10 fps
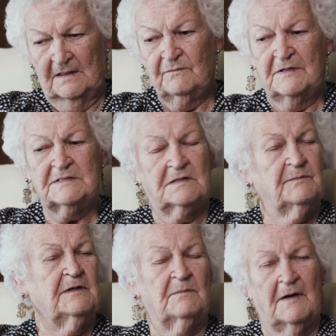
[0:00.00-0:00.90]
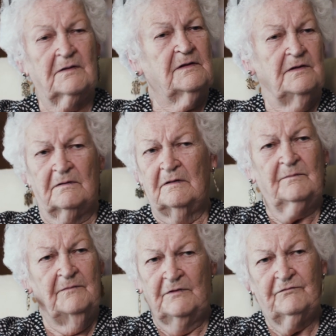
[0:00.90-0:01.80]
It must have been about a year
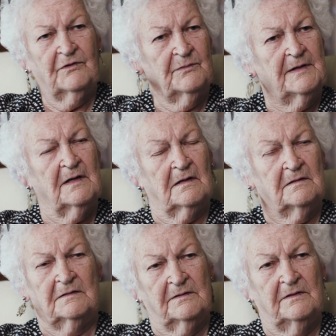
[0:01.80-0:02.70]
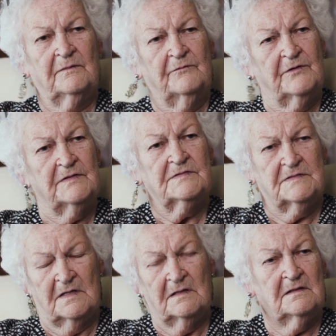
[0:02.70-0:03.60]
before we got him
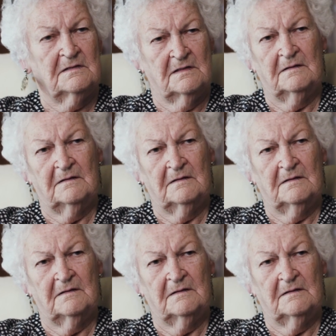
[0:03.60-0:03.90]
reinstated.